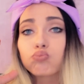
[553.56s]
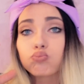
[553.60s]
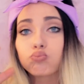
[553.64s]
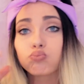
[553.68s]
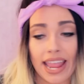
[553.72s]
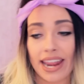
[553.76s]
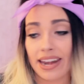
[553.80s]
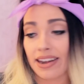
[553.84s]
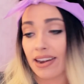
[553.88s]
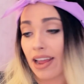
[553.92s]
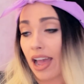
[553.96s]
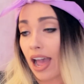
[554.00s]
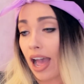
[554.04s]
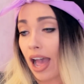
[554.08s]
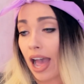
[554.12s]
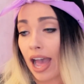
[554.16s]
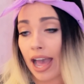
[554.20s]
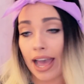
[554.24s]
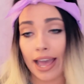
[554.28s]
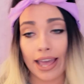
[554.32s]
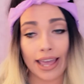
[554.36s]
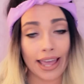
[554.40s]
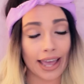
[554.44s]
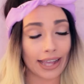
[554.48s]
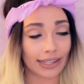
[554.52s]
And
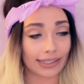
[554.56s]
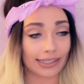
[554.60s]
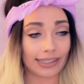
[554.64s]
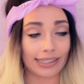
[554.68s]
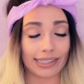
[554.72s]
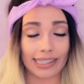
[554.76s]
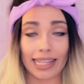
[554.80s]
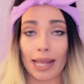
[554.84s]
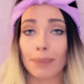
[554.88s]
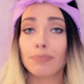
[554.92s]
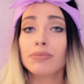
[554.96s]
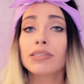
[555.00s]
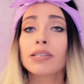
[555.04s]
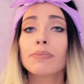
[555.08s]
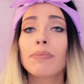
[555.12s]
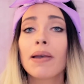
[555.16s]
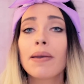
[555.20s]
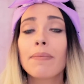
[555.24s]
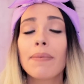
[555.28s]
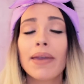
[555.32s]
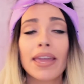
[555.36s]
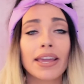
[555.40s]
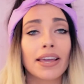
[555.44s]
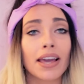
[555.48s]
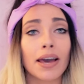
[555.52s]
I slept in
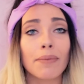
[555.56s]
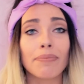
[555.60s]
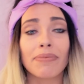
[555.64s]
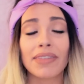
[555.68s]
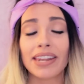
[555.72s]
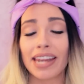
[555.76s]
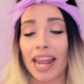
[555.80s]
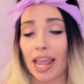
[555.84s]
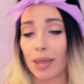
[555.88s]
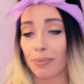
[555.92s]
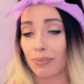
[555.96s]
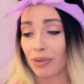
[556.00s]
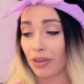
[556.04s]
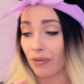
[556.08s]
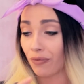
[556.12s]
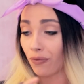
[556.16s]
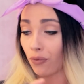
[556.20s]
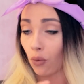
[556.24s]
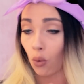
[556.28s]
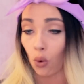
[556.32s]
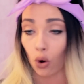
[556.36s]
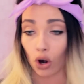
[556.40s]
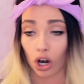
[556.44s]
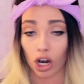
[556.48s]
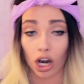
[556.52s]
my makeup the night
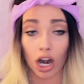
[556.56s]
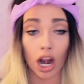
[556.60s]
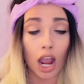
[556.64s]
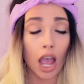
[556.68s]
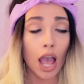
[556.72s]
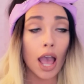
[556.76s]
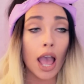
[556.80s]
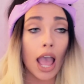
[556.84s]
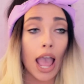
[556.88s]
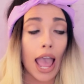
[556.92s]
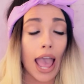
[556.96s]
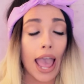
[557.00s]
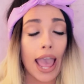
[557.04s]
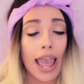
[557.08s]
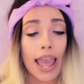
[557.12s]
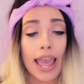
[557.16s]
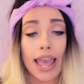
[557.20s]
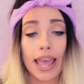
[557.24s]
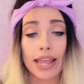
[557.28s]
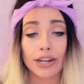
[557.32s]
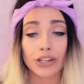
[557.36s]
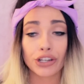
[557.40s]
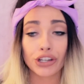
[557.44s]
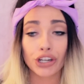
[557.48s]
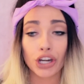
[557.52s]
before.
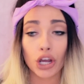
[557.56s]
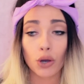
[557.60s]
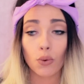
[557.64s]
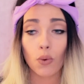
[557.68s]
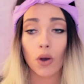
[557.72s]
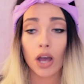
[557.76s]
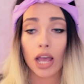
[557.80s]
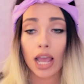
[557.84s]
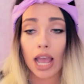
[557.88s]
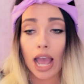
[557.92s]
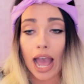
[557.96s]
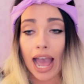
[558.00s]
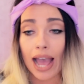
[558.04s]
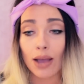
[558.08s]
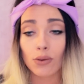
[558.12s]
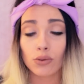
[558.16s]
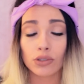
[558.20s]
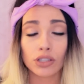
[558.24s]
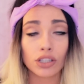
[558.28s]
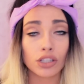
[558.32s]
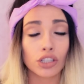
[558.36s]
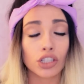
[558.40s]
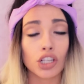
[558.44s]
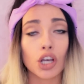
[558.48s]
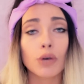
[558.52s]
And you know what? I
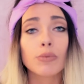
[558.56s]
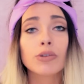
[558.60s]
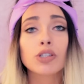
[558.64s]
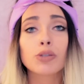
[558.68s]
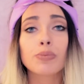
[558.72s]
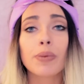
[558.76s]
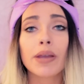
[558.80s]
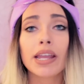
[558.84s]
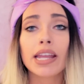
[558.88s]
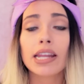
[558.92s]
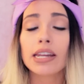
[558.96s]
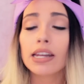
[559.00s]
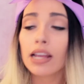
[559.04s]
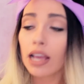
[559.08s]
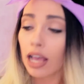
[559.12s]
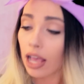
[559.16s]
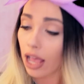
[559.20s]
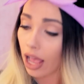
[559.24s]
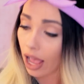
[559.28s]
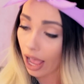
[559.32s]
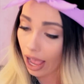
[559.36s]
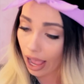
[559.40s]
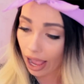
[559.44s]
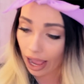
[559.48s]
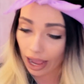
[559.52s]
was in so much pain.
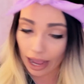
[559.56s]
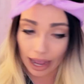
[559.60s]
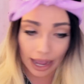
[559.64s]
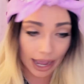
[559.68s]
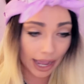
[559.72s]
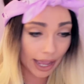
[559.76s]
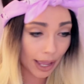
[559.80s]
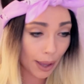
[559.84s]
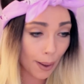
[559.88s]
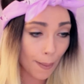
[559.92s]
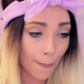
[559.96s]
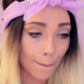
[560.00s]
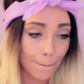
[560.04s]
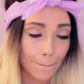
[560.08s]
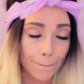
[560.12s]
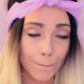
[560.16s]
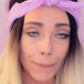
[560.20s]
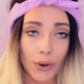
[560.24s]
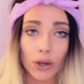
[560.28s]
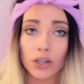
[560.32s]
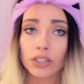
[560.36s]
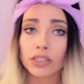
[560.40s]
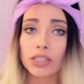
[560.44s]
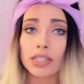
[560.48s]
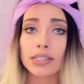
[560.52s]
I
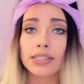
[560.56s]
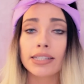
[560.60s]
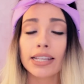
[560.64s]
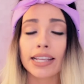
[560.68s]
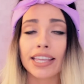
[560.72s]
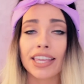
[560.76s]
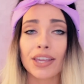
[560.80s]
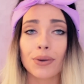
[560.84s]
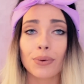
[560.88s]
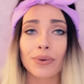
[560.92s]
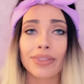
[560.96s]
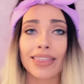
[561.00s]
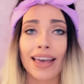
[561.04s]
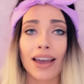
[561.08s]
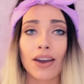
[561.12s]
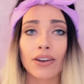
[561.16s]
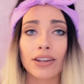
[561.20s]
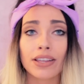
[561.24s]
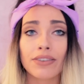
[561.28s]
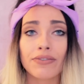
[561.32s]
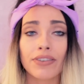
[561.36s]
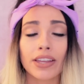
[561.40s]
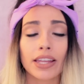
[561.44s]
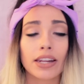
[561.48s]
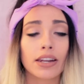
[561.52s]
booked a ticket
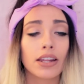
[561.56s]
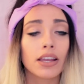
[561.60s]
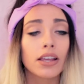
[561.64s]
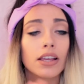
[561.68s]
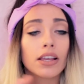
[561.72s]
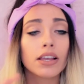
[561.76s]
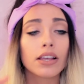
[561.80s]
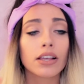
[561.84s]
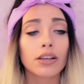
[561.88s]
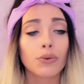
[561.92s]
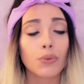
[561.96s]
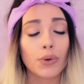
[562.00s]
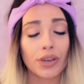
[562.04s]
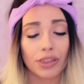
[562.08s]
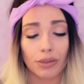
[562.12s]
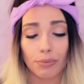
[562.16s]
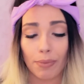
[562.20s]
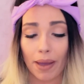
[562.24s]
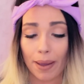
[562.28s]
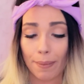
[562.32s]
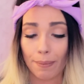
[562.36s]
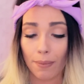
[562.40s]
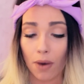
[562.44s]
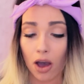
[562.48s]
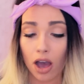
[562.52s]
without even, with
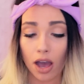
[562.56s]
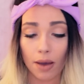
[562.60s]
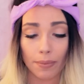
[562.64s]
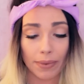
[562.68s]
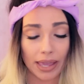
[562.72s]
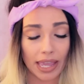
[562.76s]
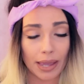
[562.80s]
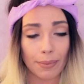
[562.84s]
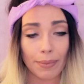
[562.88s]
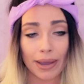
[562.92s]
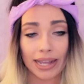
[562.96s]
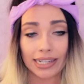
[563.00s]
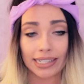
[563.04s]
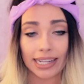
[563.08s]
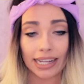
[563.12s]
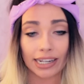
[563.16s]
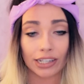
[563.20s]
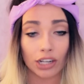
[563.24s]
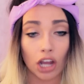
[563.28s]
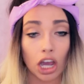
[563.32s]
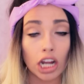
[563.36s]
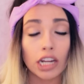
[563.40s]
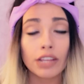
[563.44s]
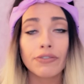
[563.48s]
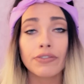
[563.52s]
my mom and my
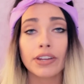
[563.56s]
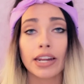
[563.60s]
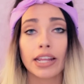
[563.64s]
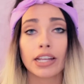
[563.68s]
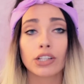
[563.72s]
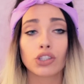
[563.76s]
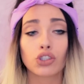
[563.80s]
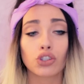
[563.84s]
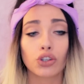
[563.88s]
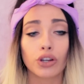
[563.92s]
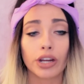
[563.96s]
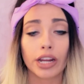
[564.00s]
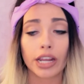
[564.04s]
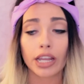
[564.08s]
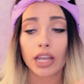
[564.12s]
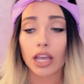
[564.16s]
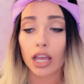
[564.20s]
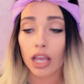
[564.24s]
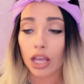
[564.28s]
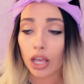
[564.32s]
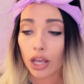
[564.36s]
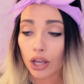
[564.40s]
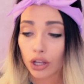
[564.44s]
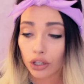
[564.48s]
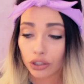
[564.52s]
dad not even
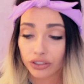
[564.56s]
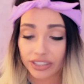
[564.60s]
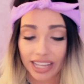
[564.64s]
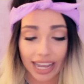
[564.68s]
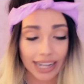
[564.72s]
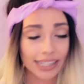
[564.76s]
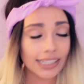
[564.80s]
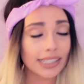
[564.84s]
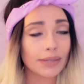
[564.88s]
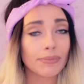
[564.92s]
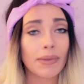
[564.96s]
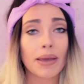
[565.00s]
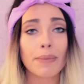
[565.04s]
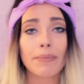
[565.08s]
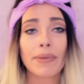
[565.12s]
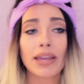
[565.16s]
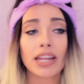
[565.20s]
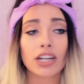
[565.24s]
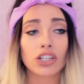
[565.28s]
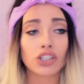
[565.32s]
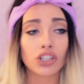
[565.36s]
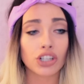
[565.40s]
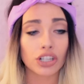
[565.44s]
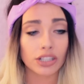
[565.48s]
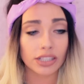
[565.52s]
answering. Texted my
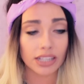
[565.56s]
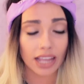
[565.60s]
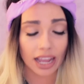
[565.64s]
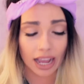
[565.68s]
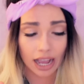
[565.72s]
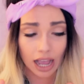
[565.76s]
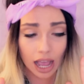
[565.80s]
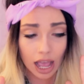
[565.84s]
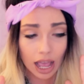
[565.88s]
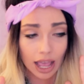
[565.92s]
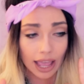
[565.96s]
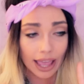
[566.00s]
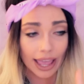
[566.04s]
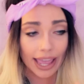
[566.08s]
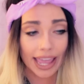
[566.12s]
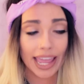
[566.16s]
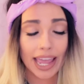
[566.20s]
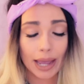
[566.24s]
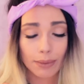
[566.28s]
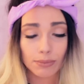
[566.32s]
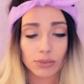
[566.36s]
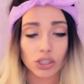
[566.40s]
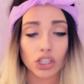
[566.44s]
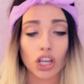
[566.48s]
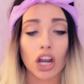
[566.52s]
manager saying, hey,
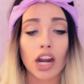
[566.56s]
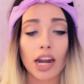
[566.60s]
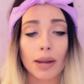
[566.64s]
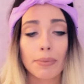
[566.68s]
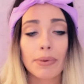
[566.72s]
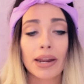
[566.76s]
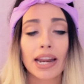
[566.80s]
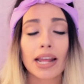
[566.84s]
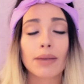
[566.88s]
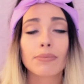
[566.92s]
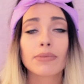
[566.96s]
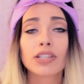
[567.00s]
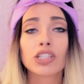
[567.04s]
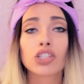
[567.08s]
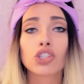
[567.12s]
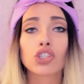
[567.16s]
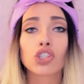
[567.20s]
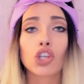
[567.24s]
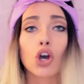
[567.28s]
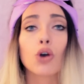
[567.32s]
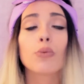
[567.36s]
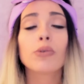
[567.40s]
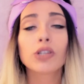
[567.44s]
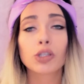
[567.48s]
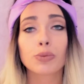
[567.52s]
I'm sorry, but I'm in
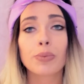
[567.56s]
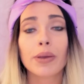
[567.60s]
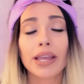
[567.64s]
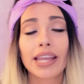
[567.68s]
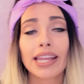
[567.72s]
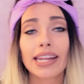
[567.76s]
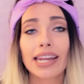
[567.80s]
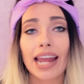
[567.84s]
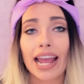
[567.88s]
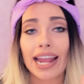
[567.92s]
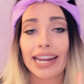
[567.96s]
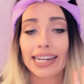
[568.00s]
so much pain.